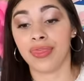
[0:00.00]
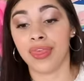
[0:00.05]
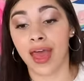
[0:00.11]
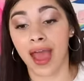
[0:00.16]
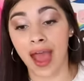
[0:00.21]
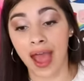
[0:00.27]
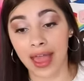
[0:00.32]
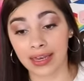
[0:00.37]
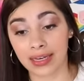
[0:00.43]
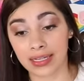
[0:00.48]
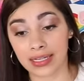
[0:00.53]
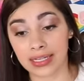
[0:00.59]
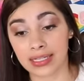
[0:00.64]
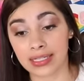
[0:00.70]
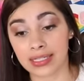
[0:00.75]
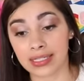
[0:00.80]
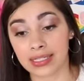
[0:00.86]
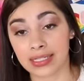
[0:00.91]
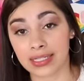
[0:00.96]
That
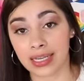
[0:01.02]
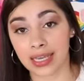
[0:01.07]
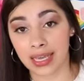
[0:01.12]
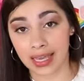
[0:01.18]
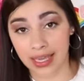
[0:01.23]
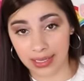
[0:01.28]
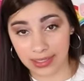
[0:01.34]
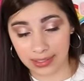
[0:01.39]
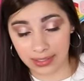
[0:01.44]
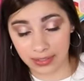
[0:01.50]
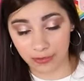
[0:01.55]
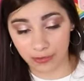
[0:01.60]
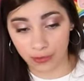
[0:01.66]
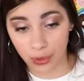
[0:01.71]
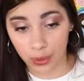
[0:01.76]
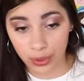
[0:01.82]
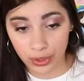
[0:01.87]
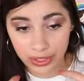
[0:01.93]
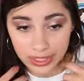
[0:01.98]
is it
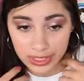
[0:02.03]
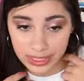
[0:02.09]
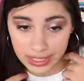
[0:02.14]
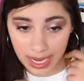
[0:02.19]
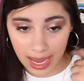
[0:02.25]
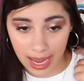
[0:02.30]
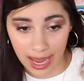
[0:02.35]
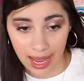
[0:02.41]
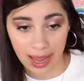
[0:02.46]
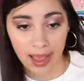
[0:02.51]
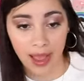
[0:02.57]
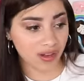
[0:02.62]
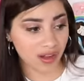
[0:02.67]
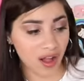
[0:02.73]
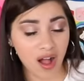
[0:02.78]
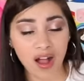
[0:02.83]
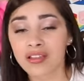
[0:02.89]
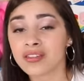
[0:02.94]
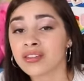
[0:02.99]
for today.
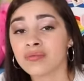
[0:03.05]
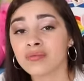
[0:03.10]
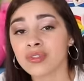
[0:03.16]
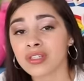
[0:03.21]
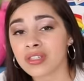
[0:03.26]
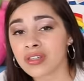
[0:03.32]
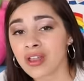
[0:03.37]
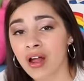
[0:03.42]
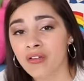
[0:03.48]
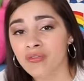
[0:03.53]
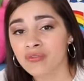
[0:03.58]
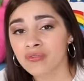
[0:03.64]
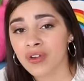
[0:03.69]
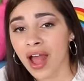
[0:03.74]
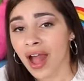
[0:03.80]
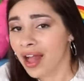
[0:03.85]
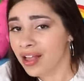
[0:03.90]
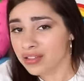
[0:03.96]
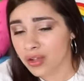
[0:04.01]
Awesome stuff
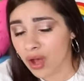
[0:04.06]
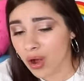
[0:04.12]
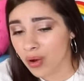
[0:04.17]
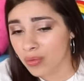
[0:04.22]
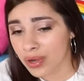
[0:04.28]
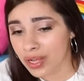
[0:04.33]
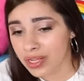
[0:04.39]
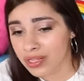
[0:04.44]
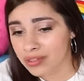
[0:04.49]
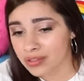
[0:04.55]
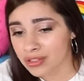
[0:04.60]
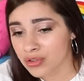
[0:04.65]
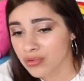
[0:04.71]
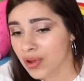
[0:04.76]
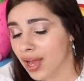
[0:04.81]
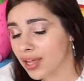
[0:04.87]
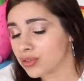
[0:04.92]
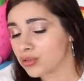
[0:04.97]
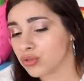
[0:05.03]
as always. You
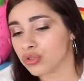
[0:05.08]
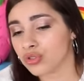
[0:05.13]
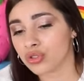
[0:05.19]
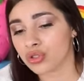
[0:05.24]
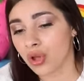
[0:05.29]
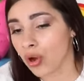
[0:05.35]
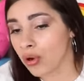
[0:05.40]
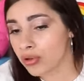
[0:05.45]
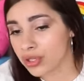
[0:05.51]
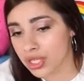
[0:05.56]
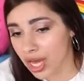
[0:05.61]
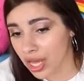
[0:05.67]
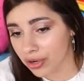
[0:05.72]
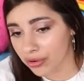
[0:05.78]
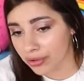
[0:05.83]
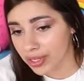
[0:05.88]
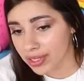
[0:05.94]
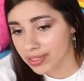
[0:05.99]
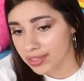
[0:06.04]
guys are so
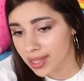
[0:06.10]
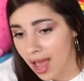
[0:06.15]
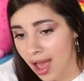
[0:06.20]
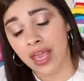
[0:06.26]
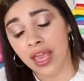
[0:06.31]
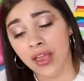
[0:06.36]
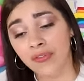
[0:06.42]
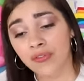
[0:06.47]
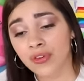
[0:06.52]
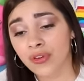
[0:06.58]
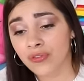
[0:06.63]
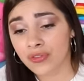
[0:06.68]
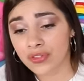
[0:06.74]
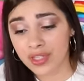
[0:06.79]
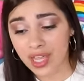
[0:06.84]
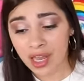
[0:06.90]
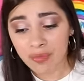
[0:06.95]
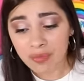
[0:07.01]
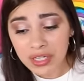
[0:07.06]
generous. If you've
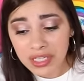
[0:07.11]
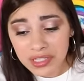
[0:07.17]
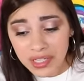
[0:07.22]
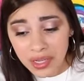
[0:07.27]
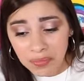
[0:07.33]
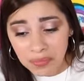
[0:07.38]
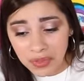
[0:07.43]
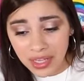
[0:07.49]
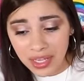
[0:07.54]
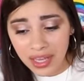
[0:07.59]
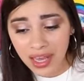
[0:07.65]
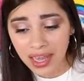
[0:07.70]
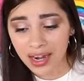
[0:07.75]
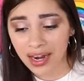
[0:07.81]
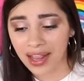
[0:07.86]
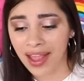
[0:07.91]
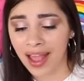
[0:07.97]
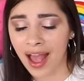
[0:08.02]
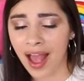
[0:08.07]
sent me something
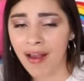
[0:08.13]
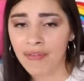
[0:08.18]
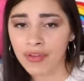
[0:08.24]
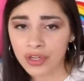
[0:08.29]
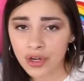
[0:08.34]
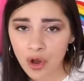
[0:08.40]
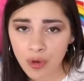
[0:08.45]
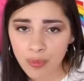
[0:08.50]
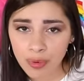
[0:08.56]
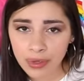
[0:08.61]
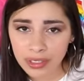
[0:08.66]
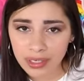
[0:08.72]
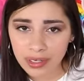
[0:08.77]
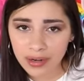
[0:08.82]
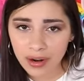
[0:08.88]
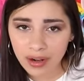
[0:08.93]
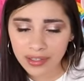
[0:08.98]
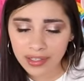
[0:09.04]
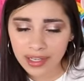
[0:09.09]
and I haven't opened
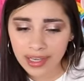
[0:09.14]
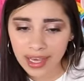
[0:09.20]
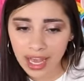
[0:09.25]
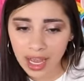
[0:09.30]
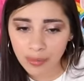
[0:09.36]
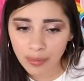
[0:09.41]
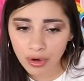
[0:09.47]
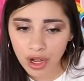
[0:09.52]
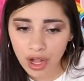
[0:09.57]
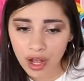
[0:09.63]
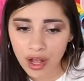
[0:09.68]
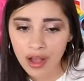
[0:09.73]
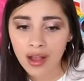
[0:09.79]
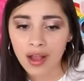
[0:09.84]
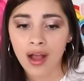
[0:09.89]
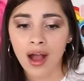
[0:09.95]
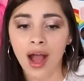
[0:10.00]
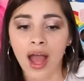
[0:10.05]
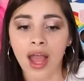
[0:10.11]
it on camera,
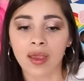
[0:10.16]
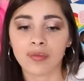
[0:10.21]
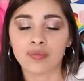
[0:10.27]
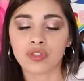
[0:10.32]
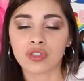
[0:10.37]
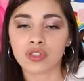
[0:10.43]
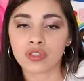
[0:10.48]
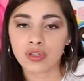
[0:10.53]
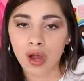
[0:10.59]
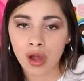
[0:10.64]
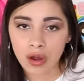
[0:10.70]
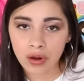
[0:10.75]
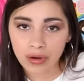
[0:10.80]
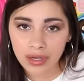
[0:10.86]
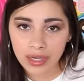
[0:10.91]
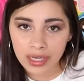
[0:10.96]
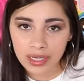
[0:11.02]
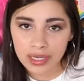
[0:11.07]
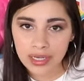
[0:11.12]
I'm
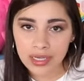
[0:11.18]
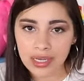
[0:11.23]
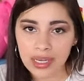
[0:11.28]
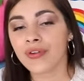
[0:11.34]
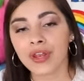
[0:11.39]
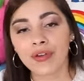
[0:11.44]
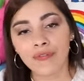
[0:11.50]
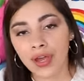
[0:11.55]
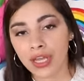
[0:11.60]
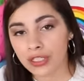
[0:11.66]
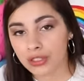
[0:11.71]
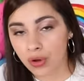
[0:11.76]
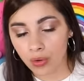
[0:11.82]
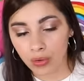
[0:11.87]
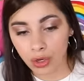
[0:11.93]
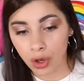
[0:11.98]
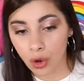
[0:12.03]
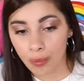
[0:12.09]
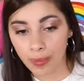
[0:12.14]
sorry. Even if I
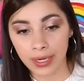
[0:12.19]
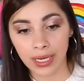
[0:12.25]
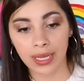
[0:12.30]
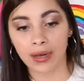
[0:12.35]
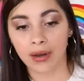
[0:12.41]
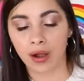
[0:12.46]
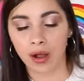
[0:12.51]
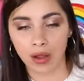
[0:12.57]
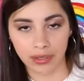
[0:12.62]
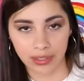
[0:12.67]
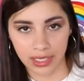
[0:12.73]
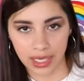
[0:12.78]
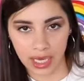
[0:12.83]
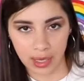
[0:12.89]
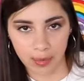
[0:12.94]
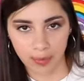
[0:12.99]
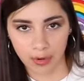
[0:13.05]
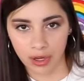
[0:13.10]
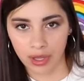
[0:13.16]
don't open it on
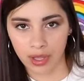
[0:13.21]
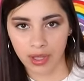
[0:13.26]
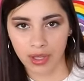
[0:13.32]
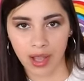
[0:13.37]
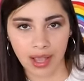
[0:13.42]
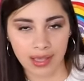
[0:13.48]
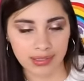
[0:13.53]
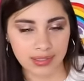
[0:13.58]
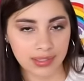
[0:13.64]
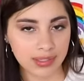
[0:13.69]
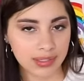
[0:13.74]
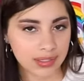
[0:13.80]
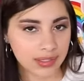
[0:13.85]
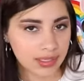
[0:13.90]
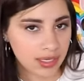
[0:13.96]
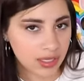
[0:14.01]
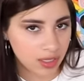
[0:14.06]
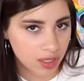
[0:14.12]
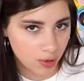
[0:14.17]
camera, I
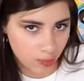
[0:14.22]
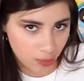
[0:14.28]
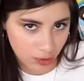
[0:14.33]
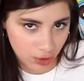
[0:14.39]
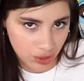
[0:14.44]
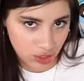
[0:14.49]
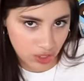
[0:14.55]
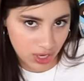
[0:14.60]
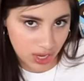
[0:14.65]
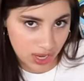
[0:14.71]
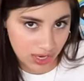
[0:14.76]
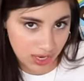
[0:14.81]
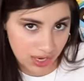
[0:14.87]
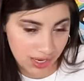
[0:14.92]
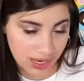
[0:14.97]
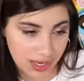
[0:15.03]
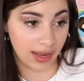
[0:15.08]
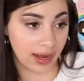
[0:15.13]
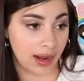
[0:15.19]
still appreciate
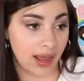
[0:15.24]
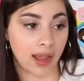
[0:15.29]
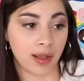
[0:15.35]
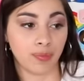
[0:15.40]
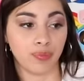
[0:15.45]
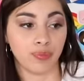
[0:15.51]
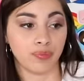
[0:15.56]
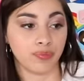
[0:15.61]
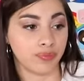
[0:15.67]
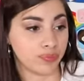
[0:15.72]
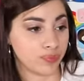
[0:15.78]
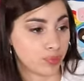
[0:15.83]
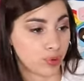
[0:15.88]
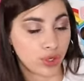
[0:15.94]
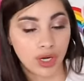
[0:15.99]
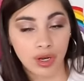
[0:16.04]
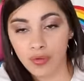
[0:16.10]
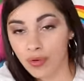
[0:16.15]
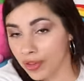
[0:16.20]
it, and I
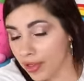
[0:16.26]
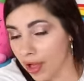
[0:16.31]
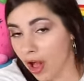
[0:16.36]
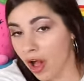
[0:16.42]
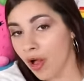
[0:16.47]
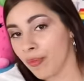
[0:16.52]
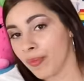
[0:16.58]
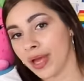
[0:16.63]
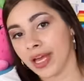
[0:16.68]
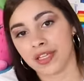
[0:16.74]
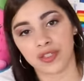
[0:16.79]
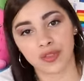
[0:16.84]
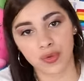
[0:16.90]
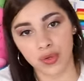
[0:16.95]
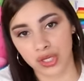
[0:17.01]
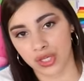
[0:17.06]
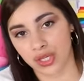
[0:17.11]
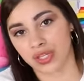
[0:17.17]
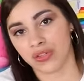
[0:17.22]
put it with all my
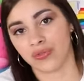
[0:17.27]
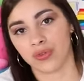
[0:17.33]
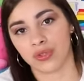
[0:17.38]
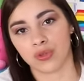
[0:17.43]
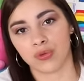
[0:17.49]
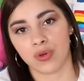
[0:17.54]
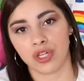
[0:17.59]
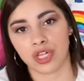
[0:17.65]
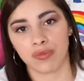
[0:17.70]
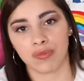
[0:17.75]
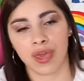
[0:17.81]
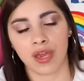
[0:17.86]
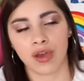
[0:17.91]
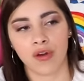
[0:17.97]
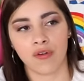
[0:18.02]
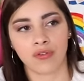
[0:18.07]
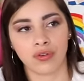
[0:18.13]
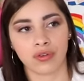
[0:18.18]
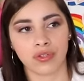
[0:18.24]
squishies for squishy
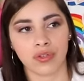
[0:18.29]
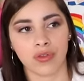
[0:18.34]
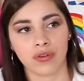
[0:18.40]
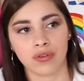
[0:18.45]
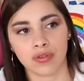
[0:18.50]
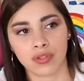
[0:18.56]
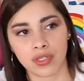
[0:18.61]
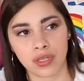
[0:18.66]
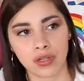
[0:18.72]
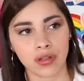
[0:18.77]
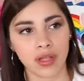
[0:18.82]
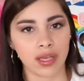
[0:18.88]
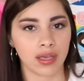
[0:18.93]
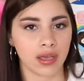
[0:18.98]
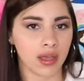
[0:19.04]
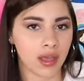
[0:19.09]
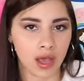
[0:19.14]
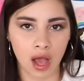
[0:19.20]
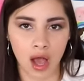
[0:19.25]
makeovers, so there's still
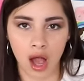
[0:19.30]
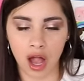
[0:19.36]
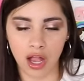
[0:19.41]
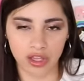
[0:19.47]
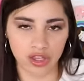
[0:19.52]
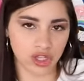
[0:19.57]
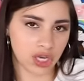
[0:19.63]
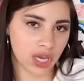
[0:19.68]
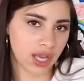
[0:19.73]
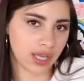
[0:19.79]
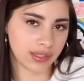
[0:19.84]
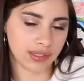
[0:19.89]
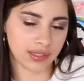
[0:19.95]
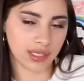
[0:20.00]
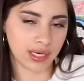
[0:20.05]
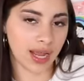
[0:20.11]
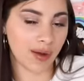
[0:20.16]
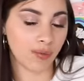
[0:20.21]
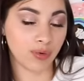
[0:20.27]
like a chance
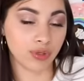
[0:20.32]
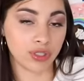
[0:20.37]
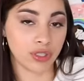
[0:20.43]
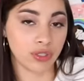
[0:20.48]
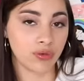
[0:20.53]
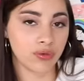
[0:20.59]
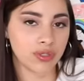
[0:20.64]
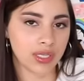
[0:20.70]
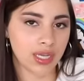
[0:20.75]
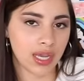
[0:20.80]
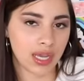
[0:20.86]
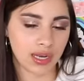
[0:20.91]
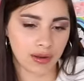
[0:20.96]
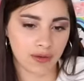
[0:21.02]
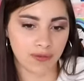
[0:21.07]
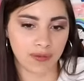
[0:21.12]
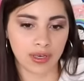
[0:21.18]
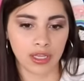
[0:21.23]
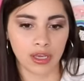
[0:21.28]
that I will use it in
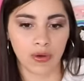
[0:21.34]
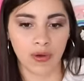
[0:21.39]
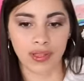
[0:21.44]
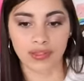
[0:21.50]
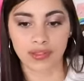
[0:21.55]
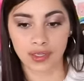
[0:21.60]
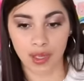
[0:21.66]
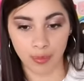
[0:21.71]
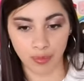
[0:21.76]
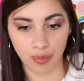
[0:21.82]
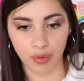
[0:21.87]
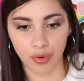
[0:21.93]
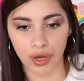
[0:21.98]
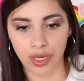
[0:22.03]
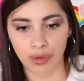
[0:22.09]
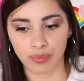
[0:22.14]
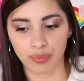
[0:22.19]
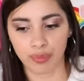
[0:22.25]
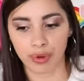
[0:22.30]
a video at some
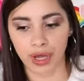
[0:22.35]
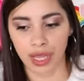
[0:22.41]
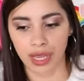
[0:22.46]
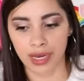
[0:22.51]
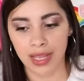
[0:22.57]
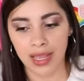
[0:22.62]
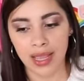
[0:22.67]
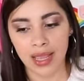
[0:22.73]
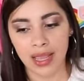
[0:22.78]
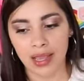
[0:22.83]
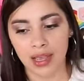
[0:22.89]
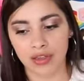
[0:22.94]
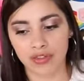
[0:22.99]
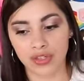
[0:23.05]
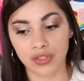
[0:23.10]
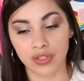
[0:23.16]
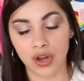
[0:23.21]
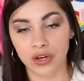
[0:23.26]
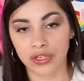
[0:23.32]
point, but
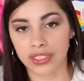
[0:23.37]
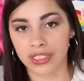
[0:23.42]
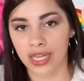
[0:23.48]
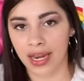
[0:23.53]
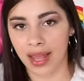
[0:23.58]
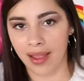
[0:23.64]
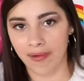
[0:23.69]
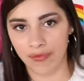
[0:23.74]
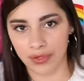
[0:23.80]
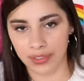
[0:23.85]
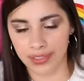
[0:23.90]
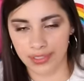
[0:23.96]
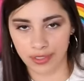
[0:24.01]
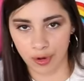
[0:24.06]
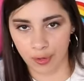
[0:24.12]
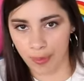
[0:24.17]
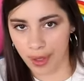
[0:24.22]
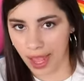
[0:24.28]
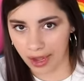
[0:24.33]
it's just hard to get every
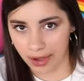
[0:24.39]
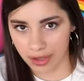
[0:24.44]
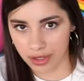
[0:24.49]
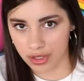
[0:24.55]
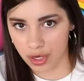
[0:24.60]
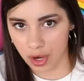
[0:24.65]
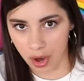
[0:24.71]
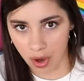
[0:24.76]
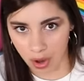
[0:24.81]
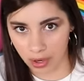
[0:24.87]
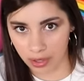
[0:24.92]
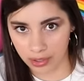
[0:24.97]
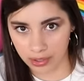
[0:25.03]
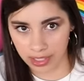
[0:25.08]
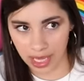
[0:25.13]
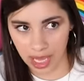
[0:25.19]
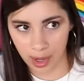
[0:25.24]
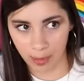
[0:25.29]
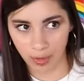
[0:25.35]
single package on
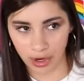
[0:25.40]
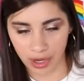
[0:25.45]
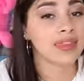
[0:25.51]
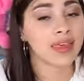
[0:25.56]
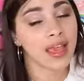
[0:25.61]
camera.